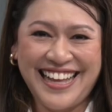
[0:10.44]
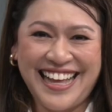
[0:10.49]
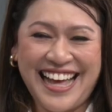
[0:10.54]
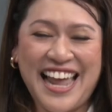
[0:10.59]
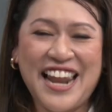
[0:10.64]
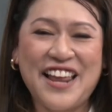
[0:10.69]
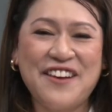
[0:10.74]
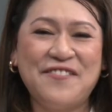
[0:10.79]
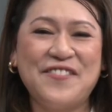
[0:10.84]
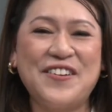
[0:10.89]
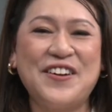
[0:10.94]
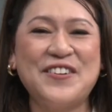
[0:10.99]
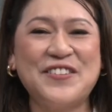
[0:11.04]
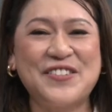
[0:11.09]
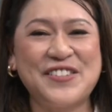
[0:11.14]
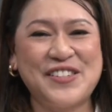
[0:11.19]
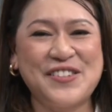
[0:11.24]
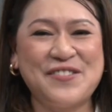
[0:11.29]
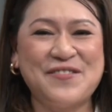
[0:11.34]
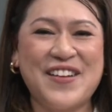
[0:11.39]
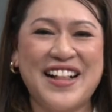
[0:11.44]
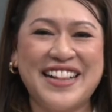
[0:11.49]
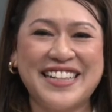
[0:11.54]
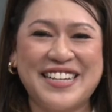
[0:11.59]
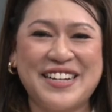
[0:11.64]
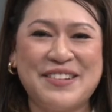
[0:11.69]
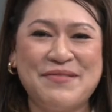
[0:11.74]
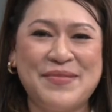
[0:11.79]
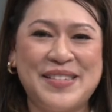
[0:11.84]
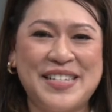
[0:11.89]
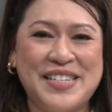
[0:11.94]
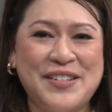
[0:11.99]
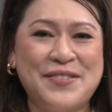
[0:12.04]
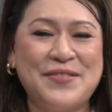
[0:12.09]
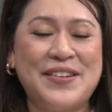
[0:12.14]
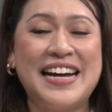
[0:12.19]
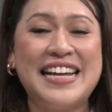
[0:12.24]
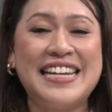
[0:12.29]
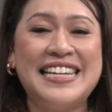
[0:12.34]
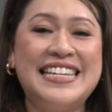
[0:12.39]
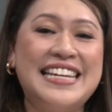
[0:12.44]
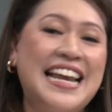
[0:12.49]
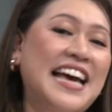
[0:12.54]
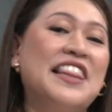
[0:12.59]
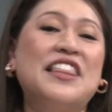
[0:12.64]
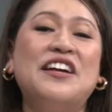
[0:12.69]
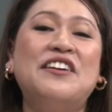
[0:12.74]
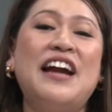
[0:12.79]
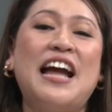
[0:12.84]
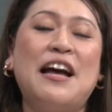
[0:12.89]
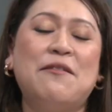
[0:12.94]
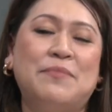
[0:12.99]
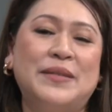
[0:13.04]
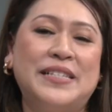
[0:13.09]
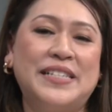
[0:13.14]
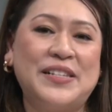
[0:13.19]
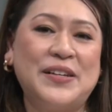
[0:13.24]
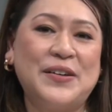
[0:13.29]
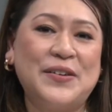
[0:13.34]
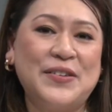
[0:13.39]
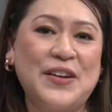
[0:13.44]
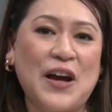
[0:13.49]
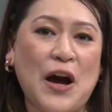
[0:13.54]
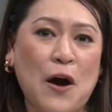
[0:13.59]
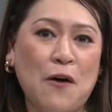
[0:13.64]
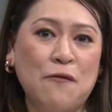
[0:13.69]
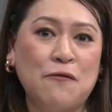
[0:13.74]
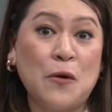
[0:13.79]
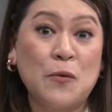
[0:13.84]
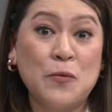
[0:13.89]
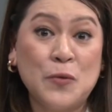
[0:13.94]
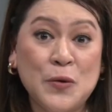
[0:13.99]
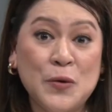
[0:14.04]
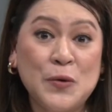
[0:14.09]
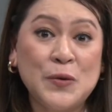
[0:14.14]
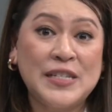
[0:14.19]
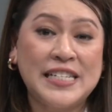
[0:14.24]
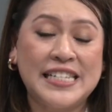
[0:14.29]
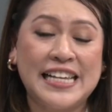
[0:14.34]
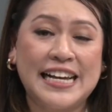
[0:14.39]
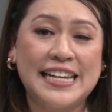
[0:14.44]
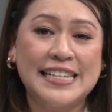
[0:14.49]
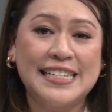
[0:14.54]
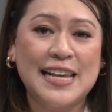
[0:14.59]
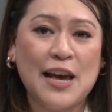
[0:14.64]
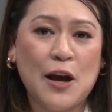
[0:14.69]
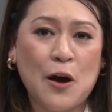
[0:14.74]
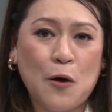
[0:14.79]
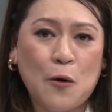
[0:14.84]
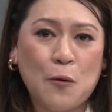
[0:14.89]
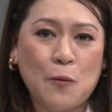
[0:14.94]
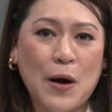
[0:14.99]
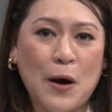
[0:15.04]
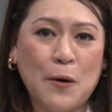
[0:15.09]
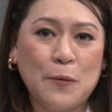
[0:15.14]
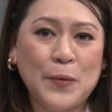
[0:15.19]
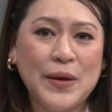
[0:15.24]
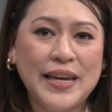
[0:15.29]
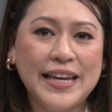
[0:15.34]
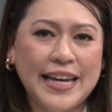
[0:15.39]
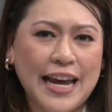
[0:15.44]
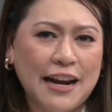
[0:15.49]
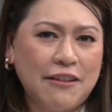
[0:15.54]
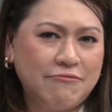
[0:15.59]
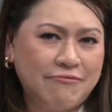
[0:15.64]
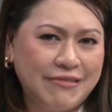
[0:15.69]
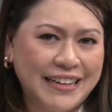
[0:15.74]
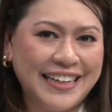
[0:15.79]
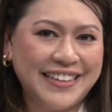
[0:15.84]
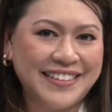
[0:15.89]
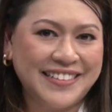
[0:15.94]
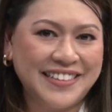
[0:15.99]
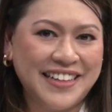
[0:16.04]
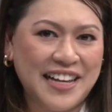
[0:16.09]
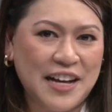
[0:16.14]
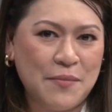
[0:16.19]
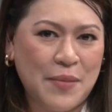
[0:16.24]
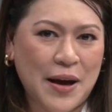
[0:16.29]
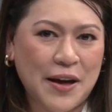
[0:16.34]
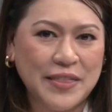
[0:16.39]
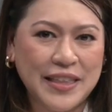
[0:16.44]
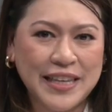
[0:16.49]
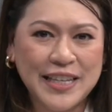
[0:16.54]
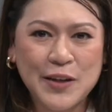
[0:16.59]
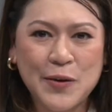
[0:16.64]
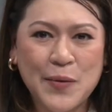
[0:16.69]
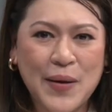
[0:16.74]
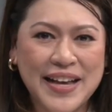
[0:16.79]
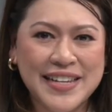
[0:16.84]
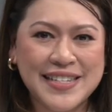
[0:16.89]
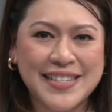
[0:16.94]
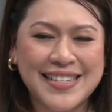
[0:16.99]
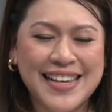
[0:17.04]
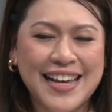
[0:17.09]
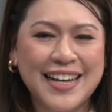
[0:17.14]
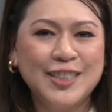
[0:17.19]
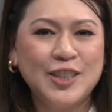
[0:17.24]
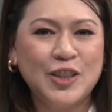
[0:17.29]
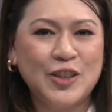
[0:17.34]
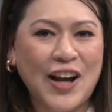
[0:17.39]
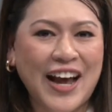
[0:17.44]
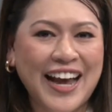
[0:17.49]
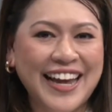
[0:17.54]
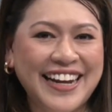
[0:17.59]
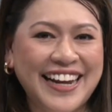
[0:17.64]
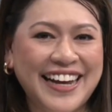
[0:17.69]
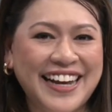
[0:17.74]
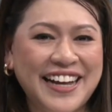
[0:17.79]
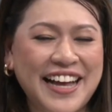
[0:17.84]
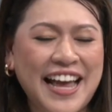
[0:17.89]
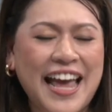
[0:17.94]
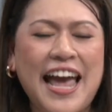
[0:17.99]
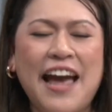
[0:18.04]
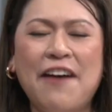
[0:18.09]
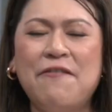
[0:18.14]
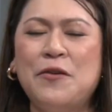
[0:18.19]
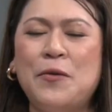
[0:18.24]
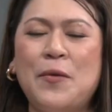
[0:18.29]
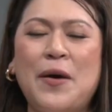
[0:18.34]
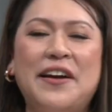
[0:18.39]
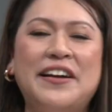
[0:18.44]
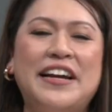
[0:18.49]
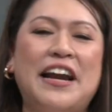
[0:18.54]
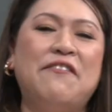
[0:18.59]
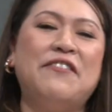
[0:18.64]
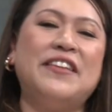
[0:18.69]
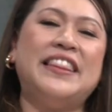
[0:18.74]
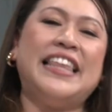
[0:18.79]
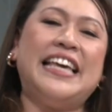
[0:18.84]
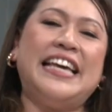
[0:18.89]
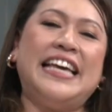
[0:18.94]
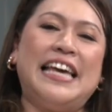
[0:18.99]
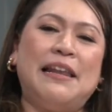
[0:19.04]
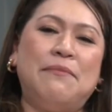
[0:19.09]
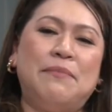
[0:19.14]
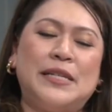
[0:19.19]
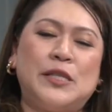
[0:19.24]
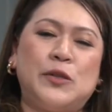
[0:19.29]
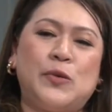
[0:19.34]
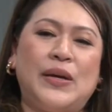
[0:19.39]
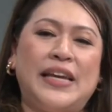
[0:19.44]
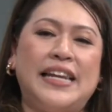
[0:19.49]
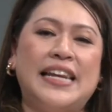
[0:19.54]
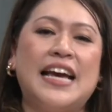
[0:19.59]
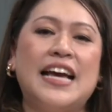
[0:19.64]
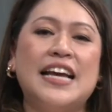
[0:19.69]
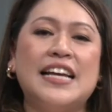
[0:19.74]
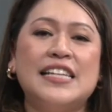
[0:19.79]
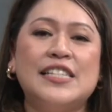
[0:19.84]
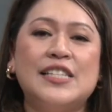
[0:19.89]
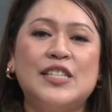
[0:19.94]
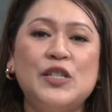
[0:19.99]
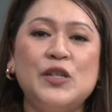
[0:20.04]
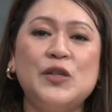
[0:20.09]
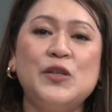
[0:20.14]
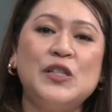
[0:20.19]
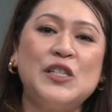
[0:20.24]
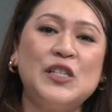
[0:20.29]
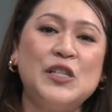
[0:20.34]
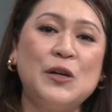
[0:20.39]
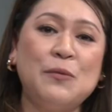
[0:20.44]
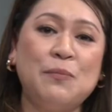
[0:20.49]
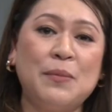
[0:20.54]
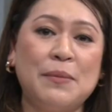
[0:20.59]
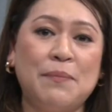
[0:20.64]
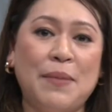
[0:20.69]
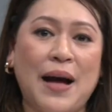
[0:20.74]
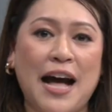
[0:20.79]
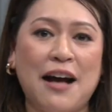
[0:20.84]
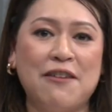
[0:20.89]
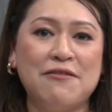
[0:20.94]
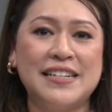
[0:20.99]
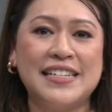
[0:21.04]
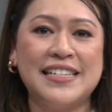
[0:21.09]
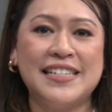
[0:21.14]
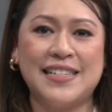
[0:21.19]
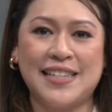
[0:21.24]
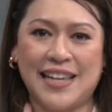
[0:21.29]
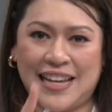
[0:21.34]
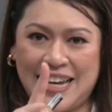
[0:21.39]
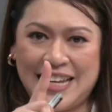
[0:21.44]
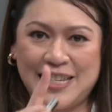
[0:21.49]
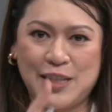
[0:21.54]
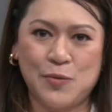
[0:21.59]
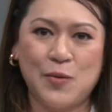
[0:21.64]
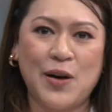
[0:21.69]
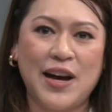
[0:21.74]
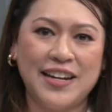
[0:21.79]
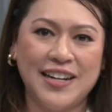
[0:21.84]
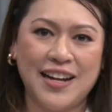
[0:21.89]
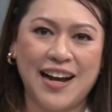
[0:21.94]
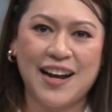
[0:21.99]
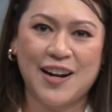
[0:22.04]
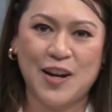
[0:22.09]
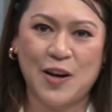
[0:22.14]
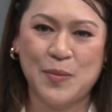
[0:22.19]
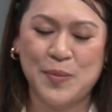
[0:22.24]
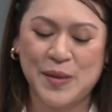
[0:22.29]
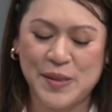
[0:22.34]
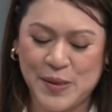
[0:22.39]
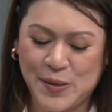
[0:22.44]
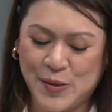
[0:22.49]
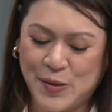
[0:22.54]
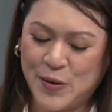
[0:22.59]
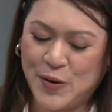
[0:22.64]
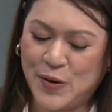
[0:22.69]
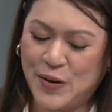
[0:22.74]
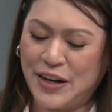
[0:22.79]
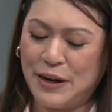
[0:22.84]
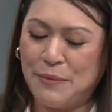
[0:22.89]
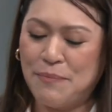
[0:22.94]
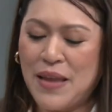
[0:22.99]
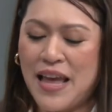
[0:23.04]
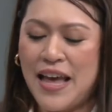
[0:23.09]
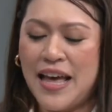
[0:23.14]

Hello, folks. Welcome to another episode of Wu Says, where we get real about the US, China, everywhere and everything in between. Two superpowers, it's one global story.